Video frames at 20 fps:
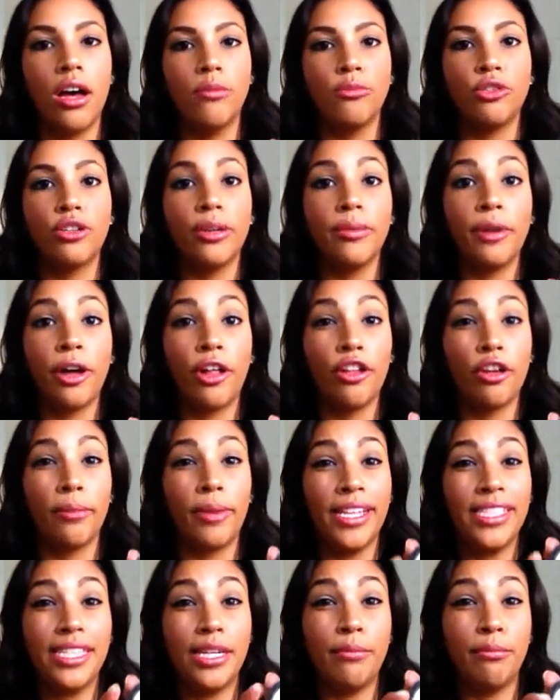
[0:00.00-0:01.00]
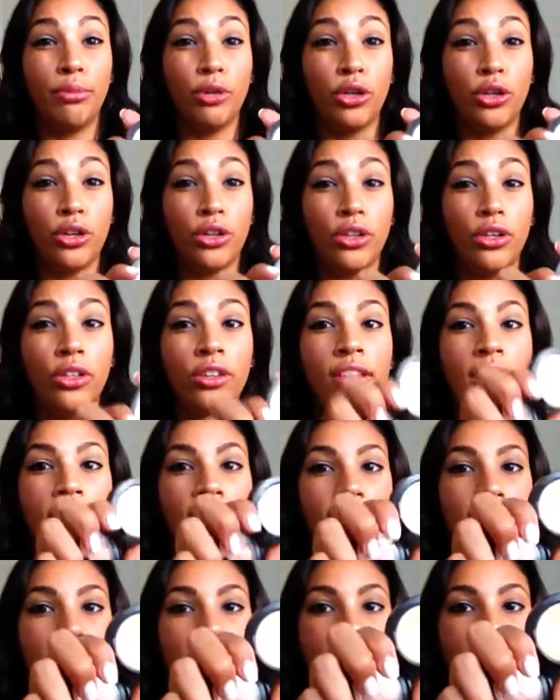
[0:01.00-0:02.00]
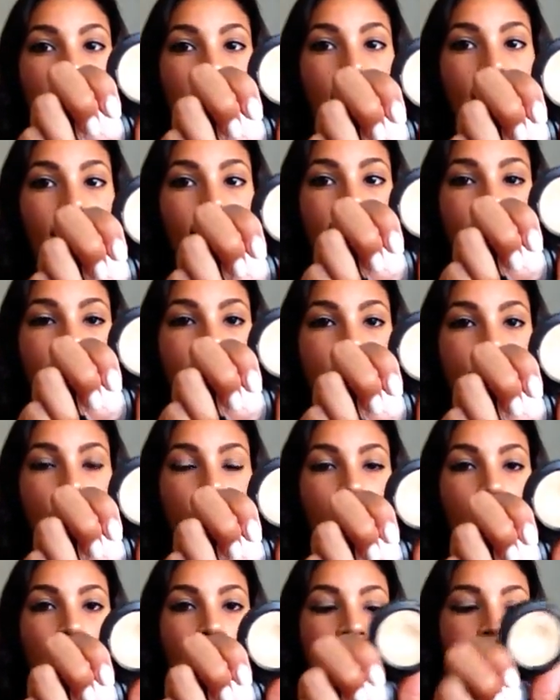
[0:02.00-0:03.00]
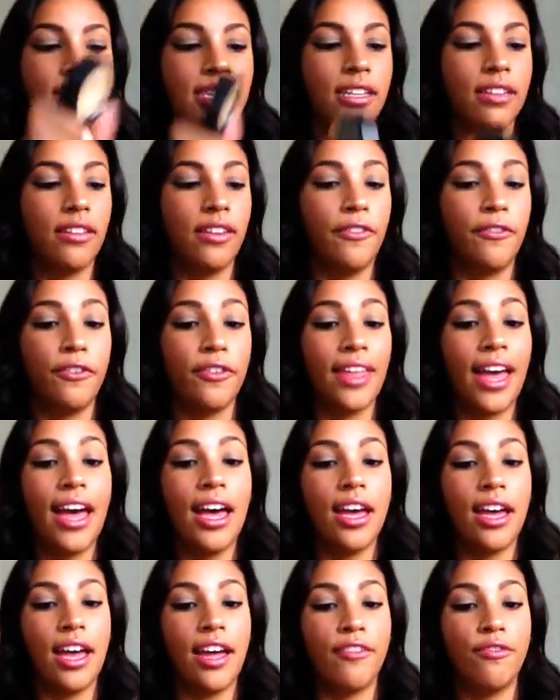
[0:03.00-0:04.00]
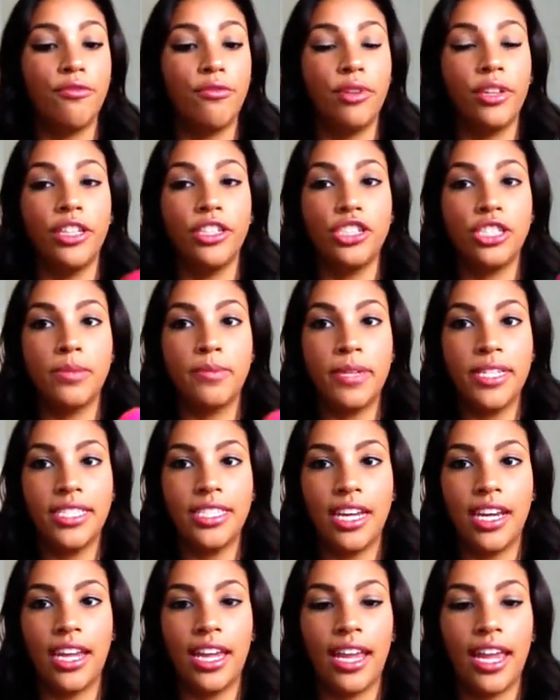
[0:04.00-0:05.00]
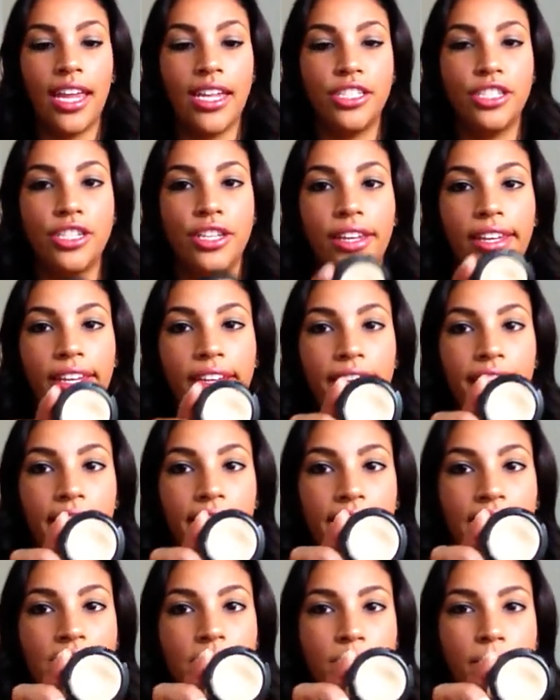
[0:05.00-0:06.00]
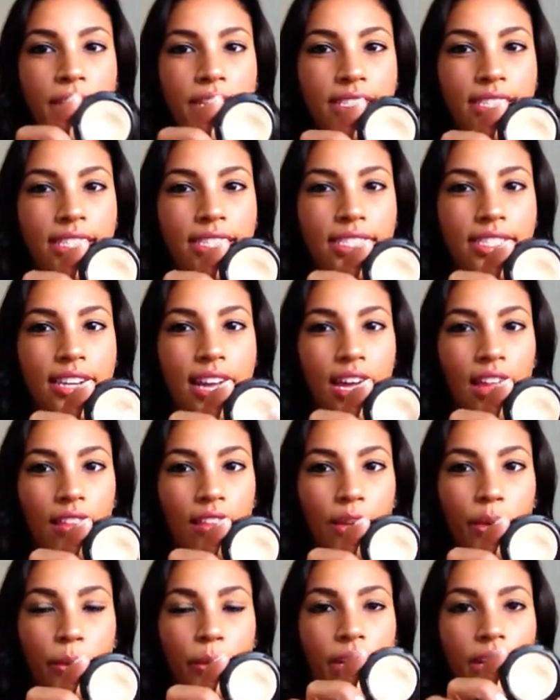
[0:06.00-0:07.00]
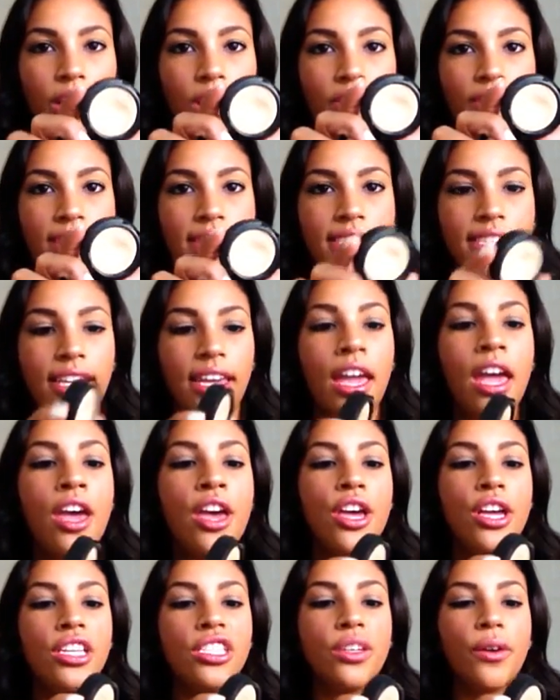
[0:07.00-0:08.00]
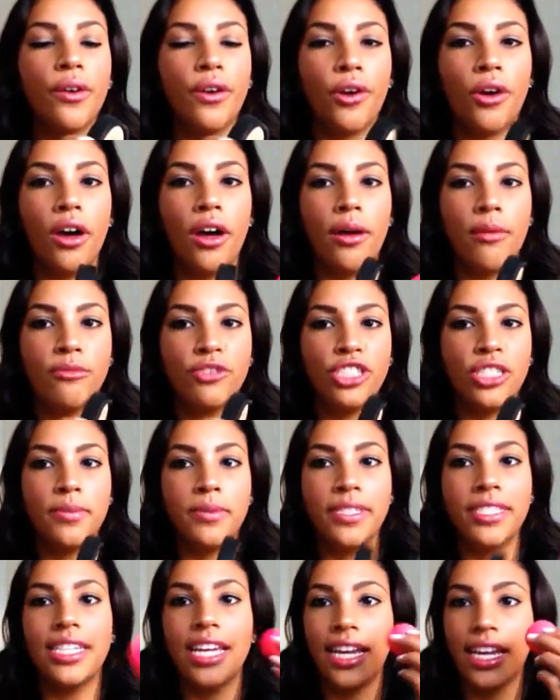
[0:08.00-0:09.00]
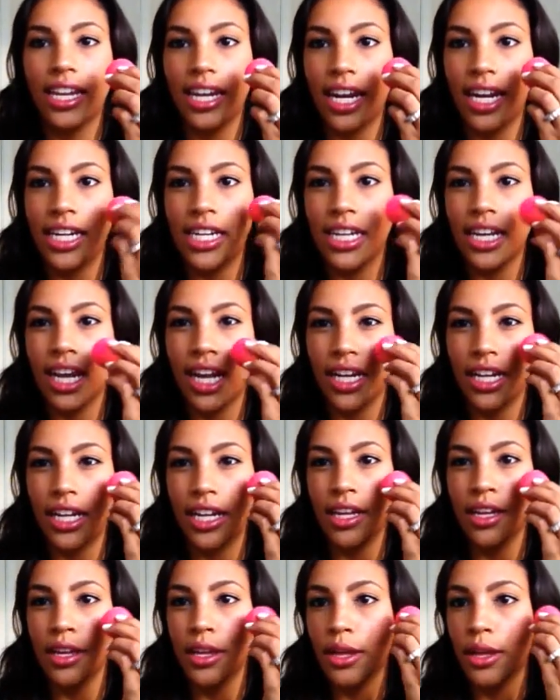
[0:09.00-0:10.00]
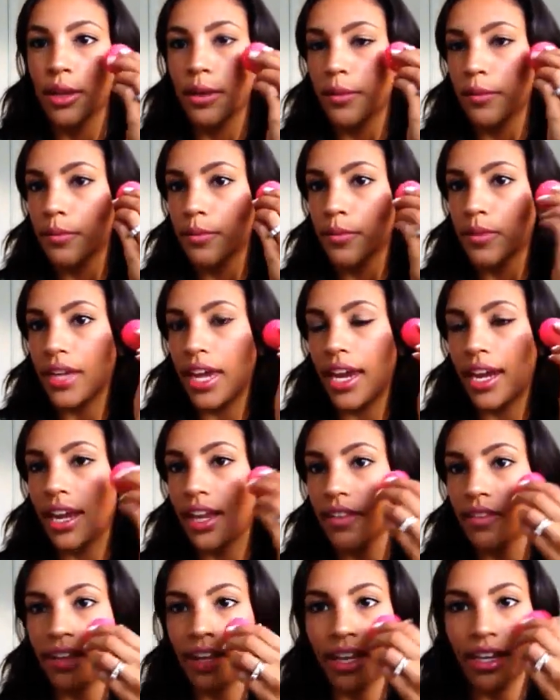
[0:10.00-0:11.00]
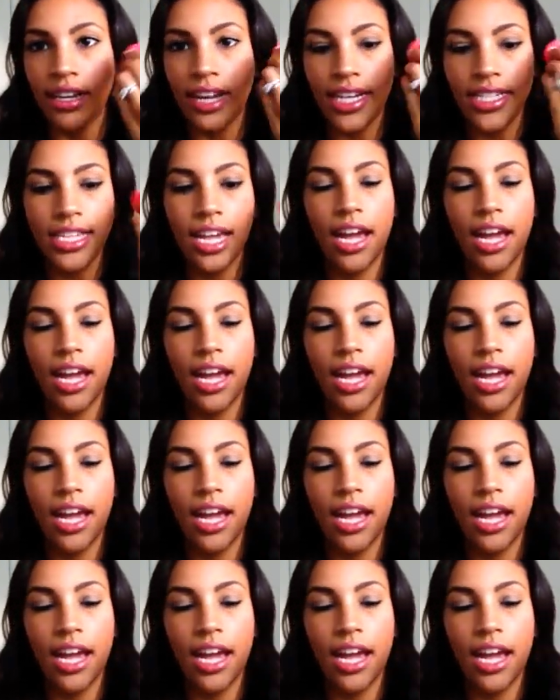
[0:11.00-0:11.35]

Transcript: cream color base in Pearl as my highlight. So basically for that, I've really just been digging into this because it's not liquidy, obviously. So just been digging in and kind of getting like a nice